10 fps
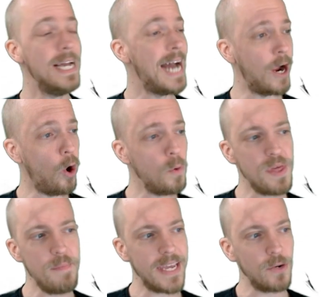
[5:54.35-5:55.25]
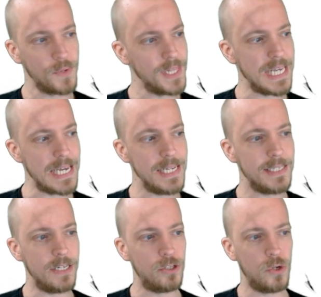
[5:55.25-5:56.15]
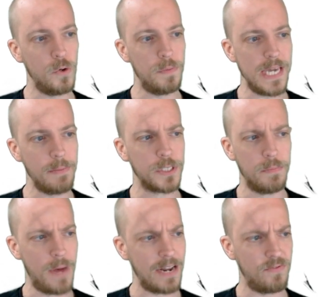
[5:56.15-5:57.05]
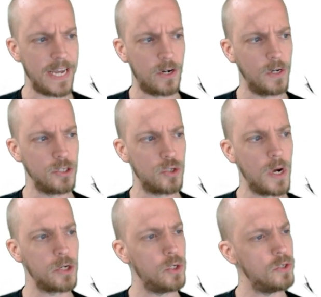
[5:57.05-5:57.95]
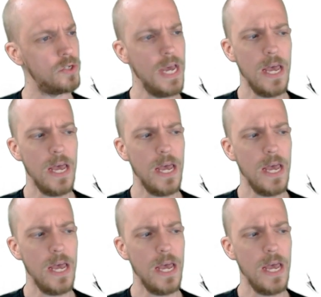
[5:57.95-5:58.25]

I hope they make it really easy to be able to modify current structures,